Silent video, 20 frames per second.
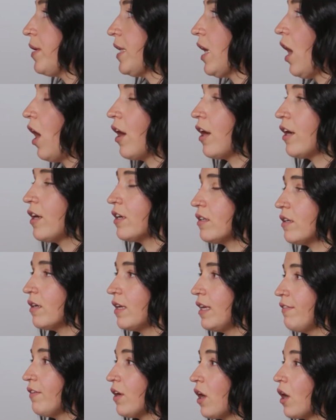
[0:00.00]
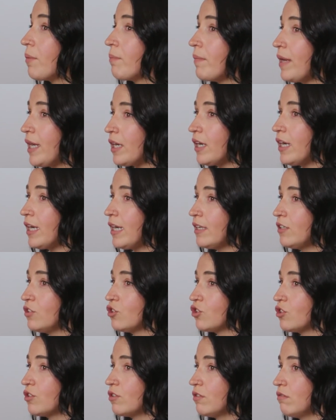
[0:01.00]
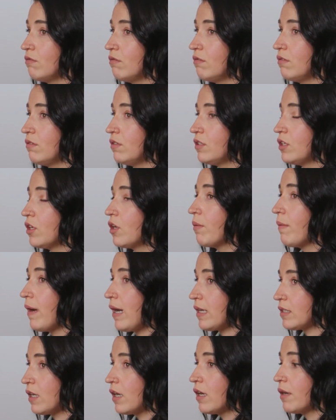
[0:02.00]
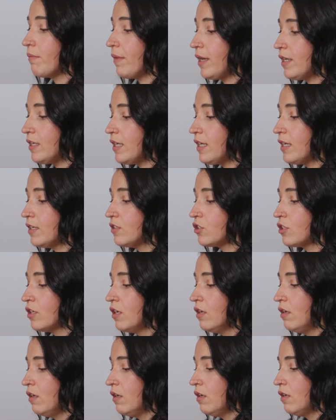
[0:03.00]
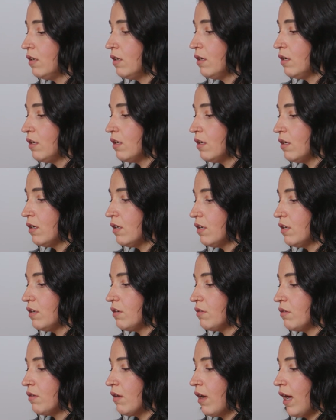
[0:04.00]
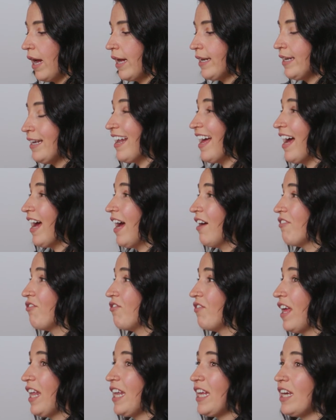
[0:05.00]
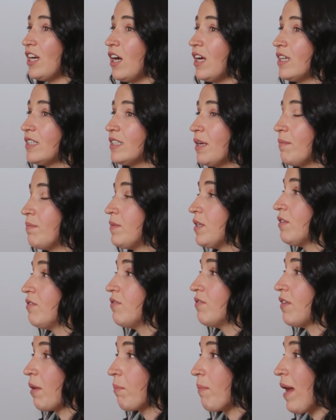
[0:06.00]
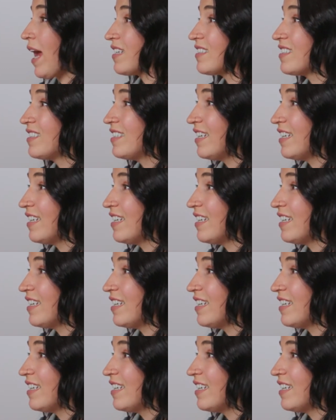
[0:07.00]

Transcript: our marriage, to go back to our marriage, I didn't have any concept of like past